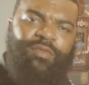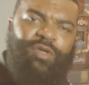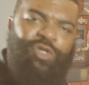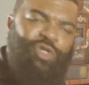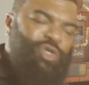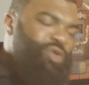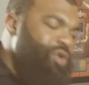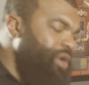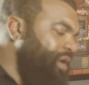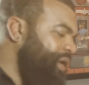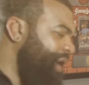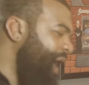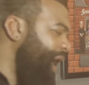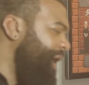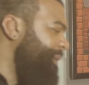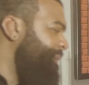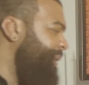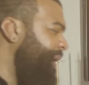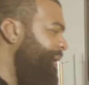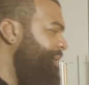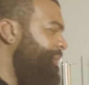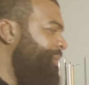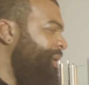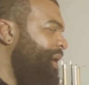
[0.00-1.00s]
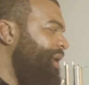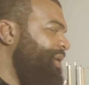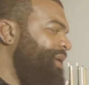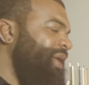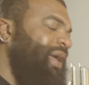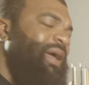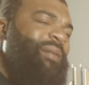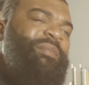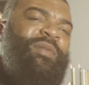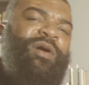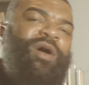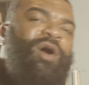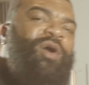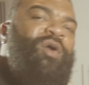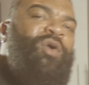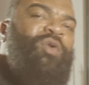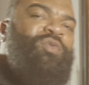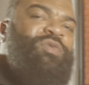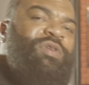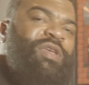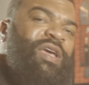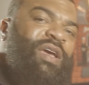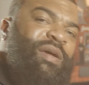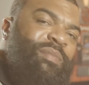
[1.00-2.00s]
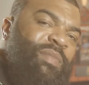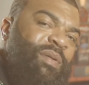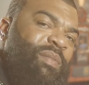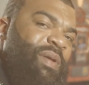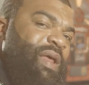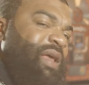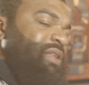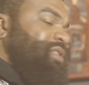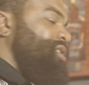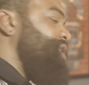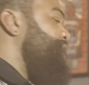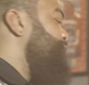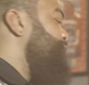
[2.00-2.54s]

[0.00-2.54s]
Because you done got a baby by a damn gold digger. Remember that